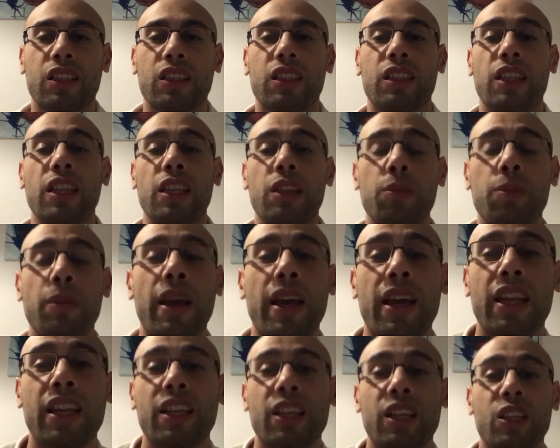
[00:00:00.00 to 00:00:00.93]
did
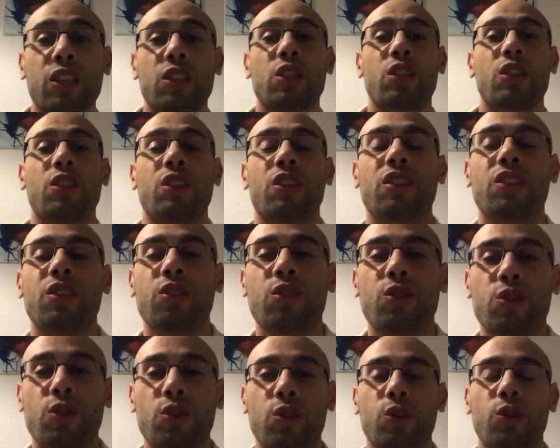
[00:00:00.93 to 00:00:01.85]
manage
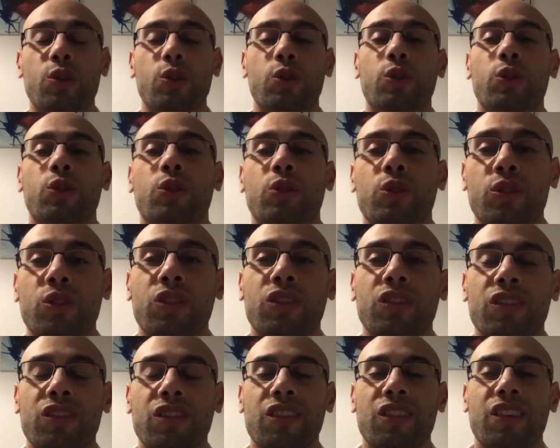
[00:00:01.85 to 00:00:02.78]
to
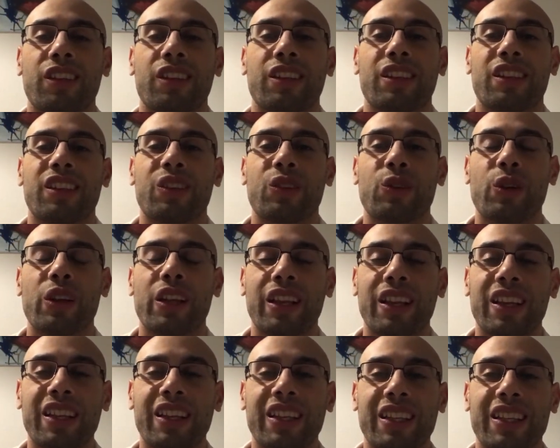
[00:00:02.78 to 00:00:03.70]

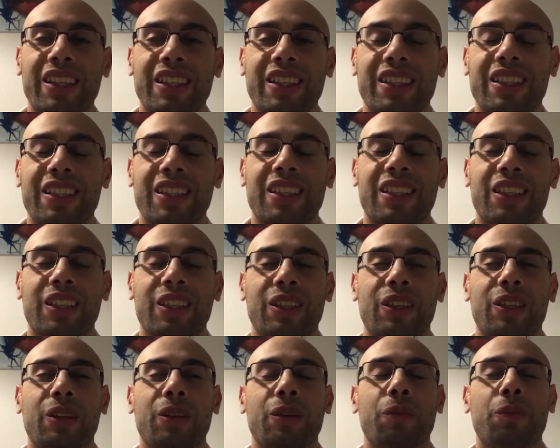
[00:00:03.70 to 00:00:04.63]
really
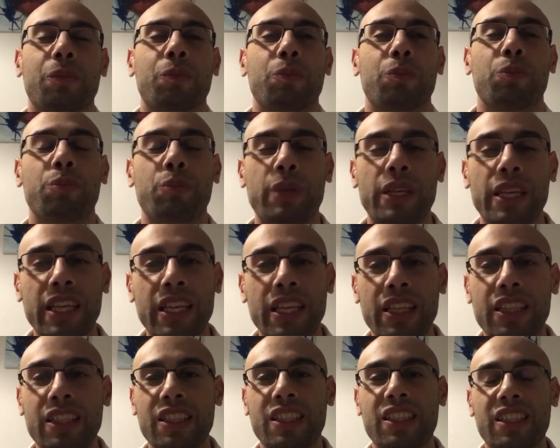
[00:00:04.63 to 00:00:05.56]

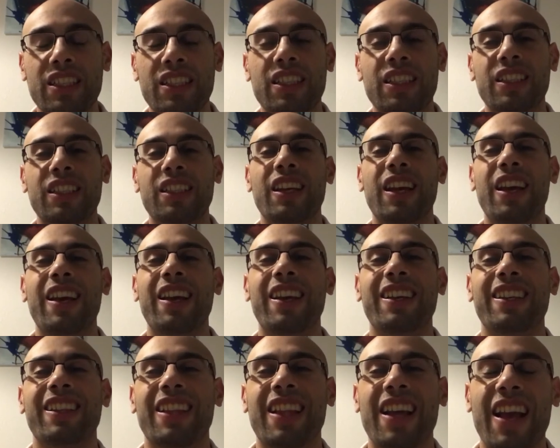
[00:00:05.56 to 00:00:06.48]
beat
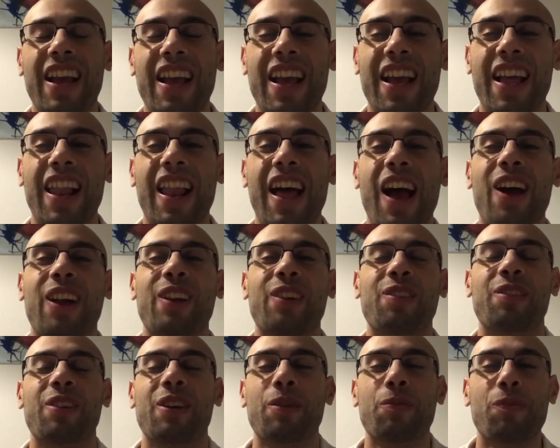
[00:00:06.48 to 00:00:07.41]
the hell out
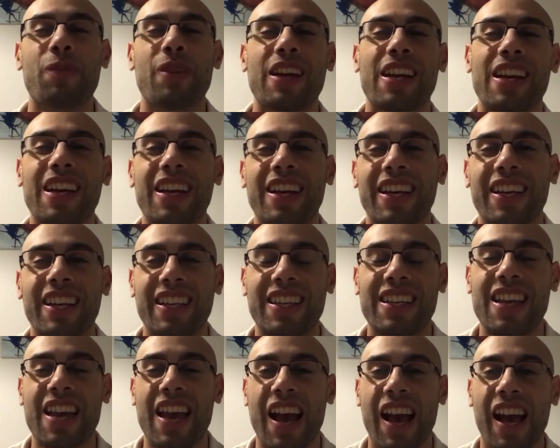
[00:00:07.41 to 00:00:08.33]
of him.
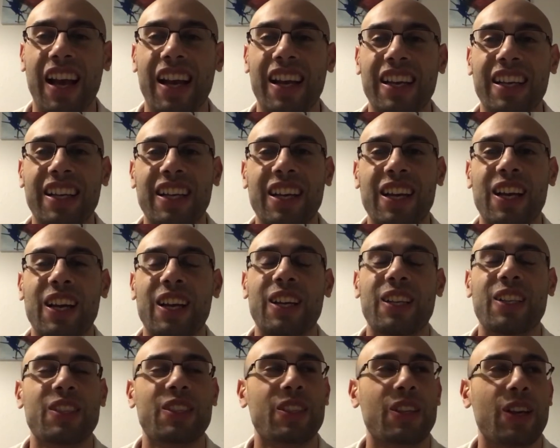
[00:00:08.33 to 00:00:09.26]
Yeah,
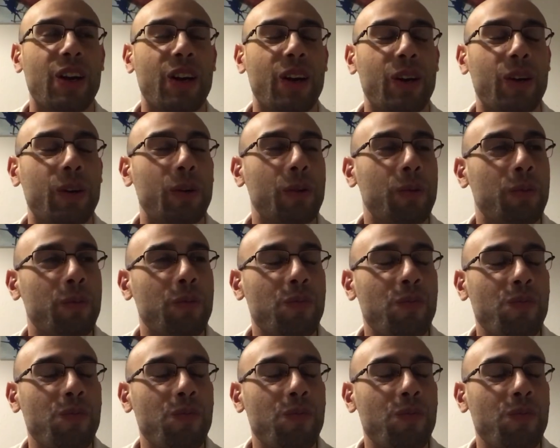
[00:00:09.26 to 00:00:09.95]
so